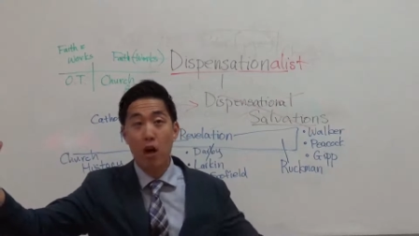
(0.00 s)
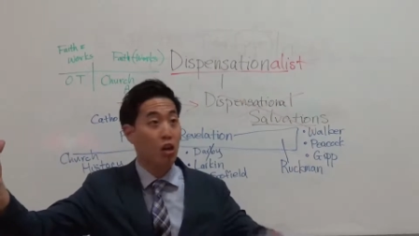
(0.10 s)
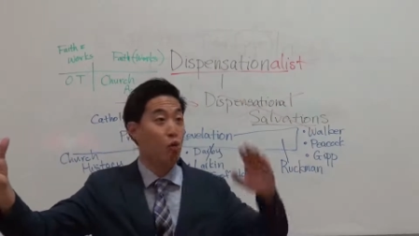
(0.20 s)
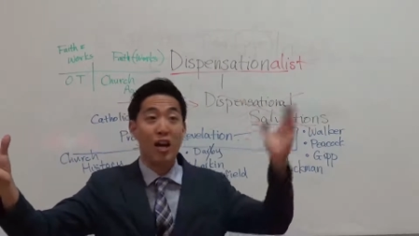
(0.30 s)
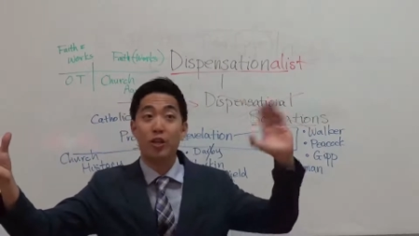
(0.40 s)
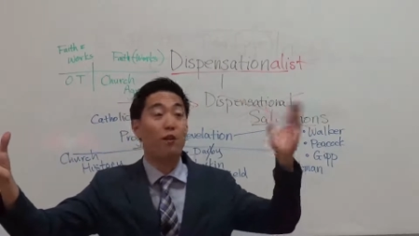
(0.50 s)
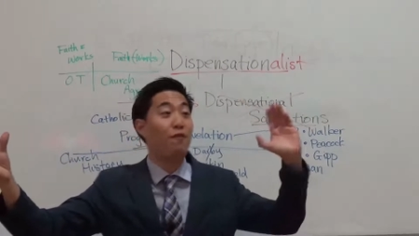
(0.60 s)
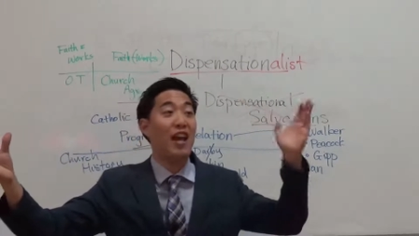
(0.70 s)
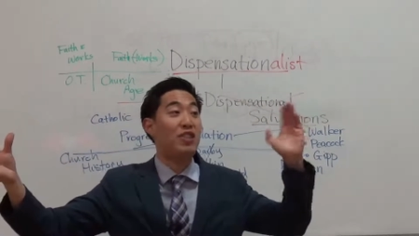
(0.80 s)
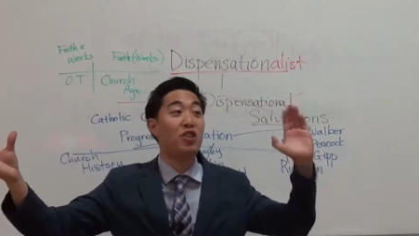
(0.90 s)
otherwise their
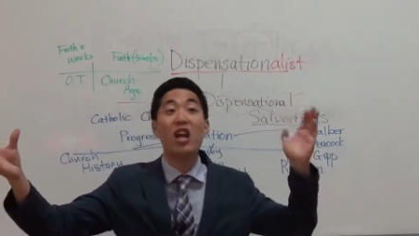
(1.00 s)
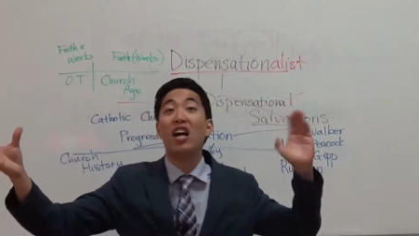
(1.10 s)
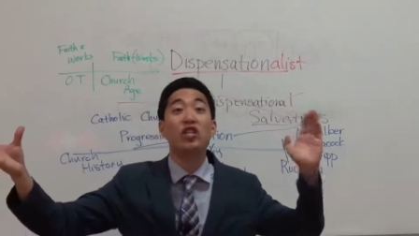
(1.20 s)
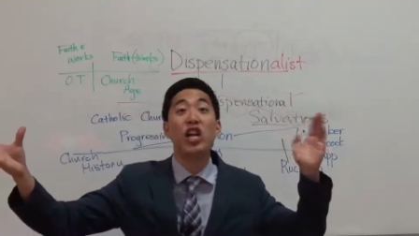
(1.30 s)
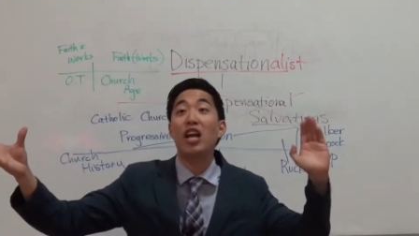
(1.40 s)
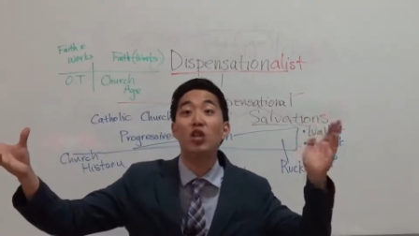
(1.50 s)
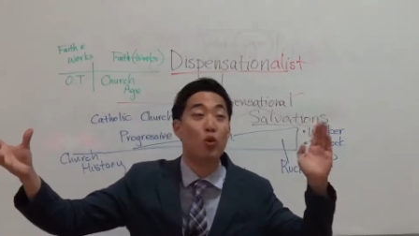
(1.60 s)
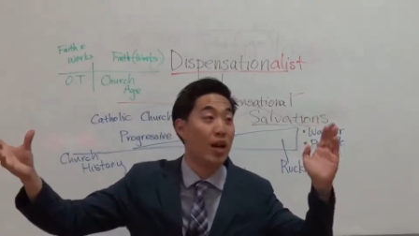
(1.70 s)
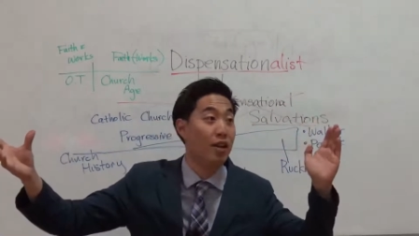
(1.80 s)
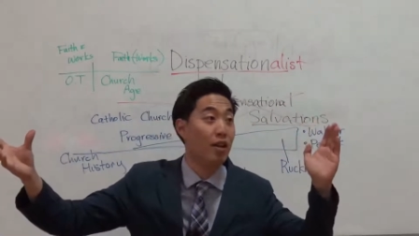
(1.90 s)
faith is not
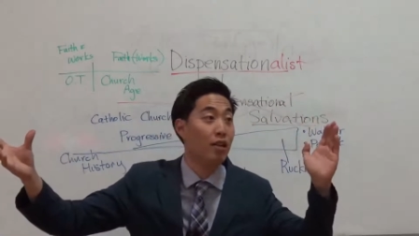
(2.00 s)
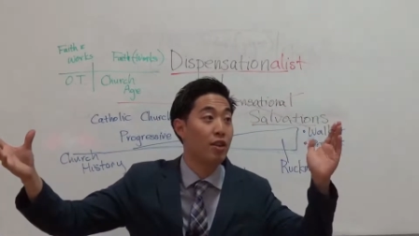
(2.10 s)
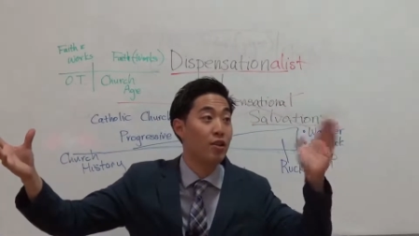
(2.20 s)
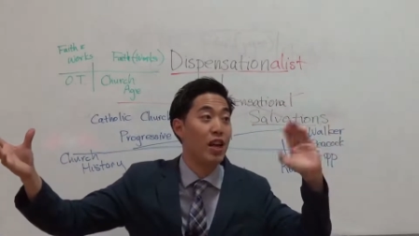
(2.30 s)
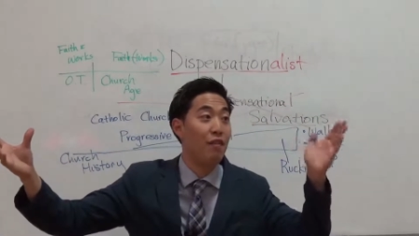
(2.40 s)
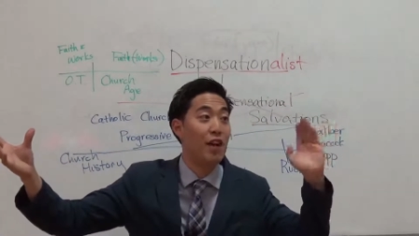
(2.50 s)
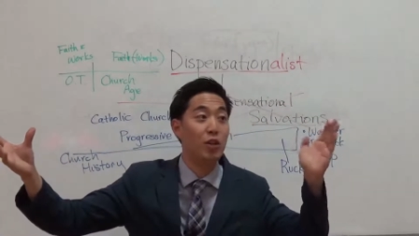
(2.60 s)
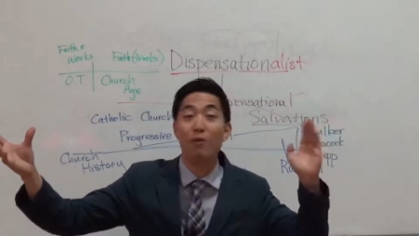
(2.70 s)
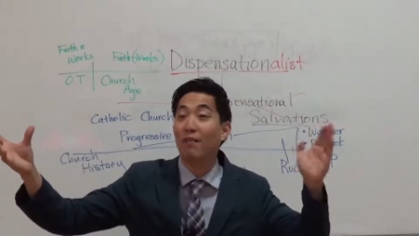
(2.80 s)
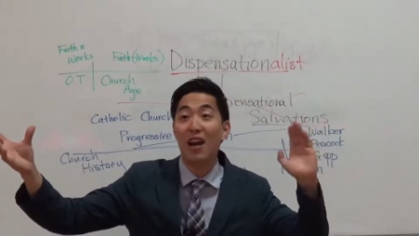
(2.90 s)
genuine, their
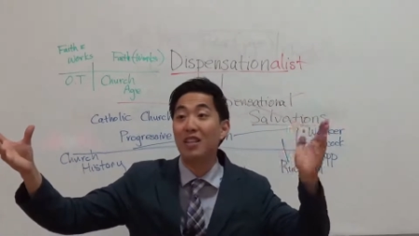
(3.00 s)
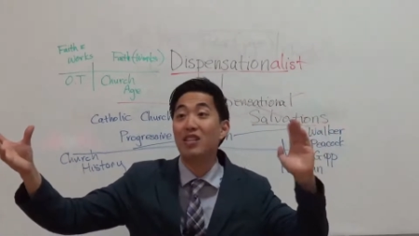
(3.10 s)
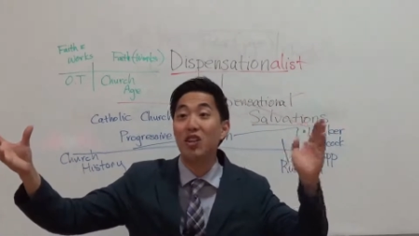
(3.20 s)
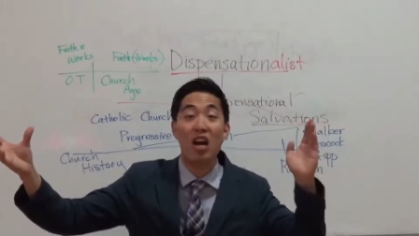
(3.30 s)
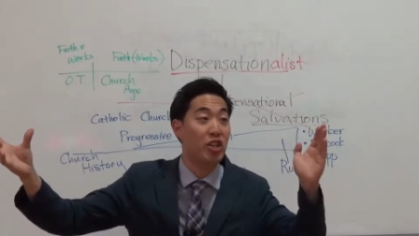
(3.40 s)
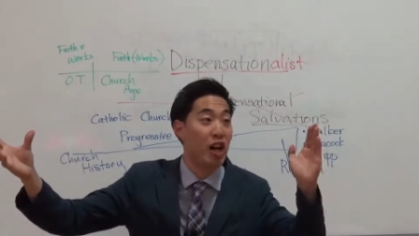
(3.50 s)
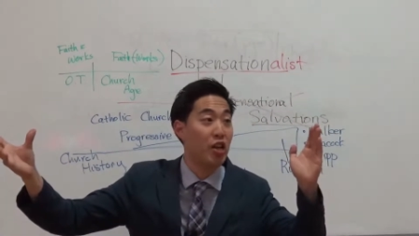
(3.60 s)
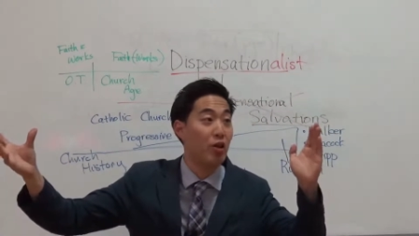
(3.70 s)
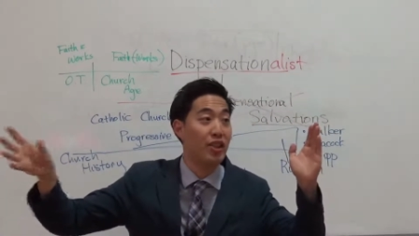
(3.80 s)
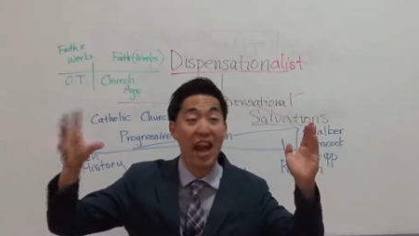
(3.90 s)
salvation by faith is not
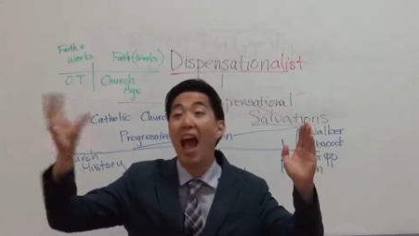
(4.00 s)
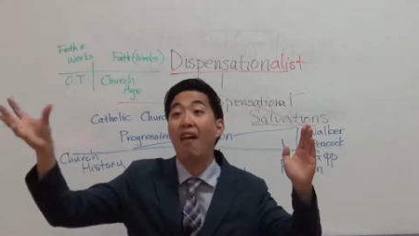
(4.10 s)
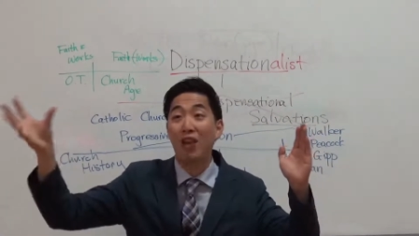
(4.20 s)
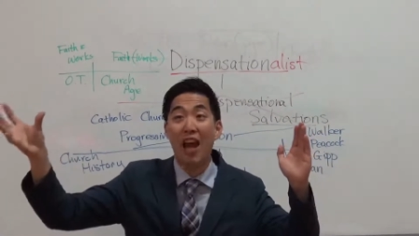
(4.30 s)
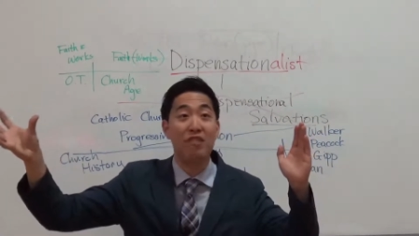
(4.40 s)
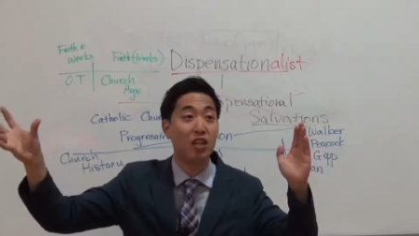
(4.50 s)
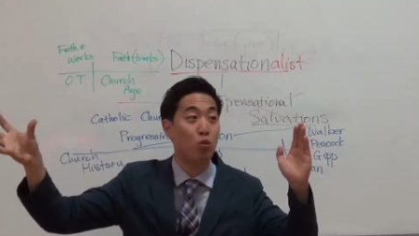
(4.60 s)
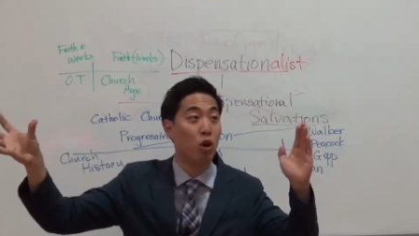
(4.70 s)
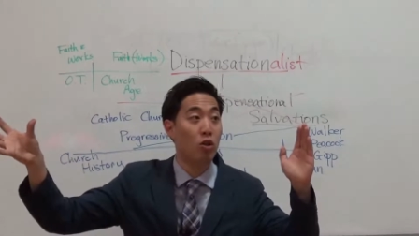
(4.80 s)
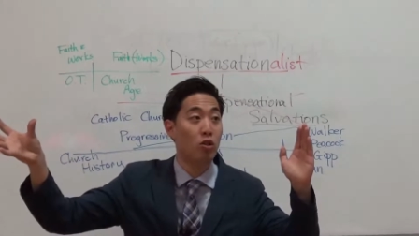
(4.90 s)
genuine, they have to have
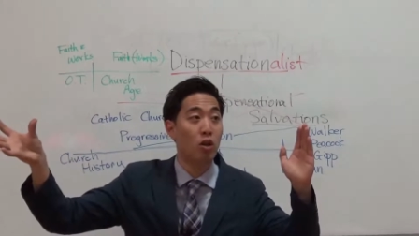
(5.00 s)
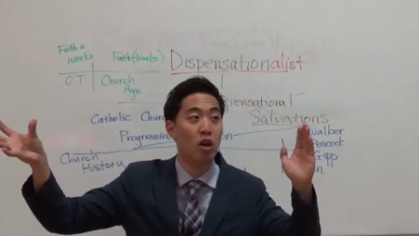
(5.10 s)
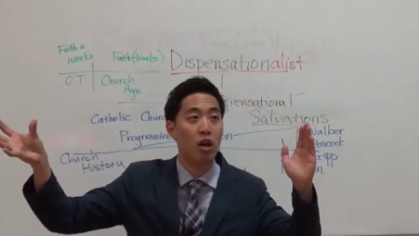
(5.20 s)
these works.